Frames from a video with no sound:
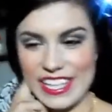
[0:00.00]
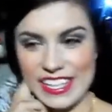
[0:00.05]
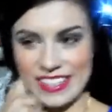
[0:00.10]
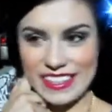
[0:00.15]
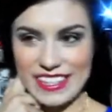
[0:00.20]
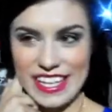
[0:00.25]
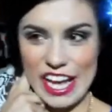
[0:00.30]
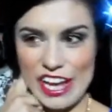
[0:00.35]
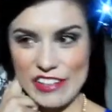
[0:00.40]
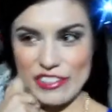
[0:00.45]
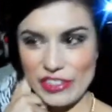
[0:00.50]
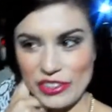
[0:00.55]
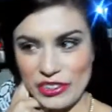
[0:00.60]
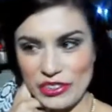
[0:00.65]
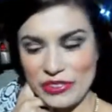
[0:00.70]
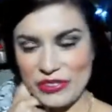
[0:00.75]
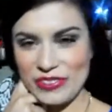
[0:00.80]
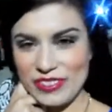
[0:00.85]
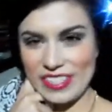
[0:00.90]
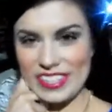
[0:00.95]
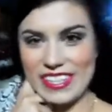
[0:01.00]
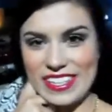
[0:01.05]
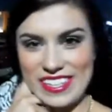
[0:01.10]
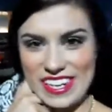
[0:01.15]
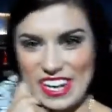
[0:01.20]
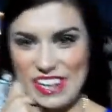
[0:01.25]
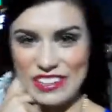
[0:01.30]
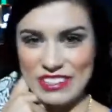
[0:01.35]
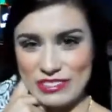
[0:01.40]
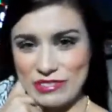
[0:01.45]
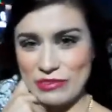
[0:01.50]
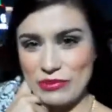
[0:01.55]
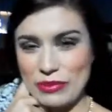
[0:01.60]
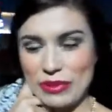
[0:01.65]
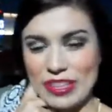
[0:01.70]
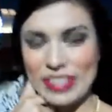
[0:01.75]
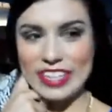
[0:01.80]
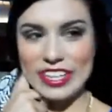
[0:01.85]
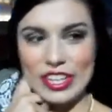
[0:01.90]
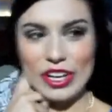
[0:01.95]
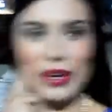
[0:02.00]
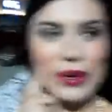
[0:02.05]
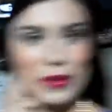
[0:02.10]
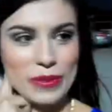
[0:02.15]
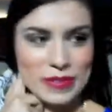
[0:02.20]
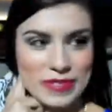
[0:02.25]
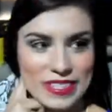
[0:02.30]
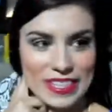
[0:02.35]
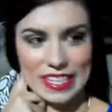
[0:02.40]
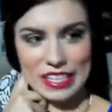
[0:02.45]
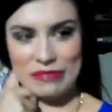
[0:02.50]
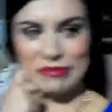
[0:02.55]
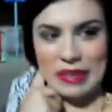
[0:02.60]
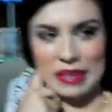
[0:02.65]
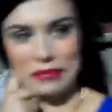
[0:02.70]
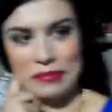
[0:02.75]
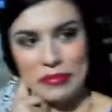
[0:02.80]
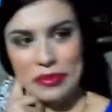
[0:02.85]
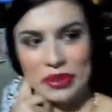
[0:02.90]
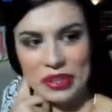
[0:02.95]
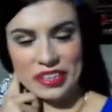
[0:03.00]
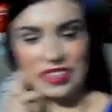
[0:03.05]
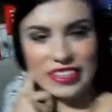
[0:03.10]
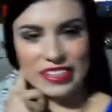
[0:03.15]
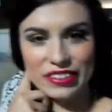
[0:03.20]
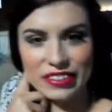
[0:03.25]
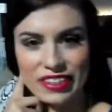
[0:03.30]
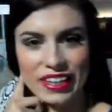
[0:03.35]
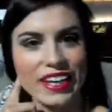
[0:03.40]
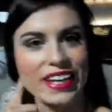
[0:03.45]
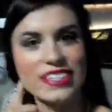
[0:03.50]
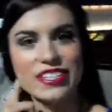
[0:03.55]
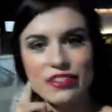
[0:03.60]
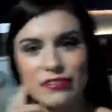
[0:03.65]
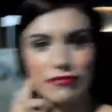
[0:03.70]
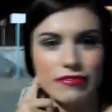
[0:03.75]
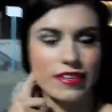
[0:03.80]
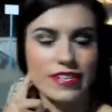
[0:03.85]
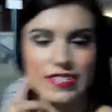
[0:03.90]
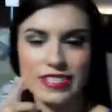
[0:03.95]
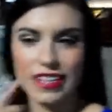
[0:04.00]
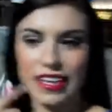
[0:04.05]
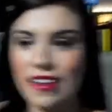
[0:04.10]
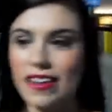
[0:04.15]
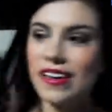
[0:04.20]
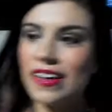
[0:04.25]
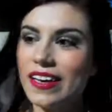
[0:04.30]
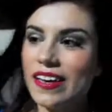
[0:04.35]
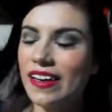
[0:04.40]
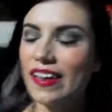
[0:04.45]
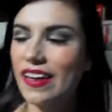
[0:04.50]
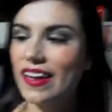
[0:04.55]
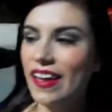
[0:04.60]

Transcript: the afternoon and now it's really cold and my poor little legs are freezing.